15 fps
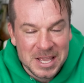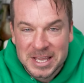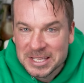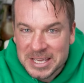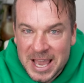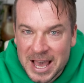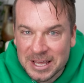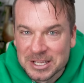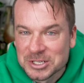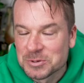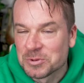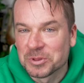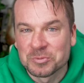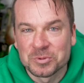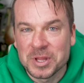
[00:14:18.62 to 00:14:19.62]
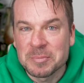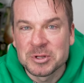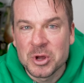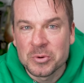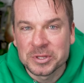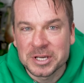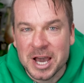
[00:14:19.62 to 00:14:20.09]
yeah, let me
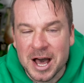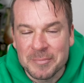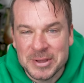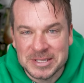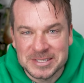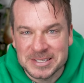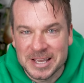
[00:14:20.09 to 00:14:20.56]
know in the comments,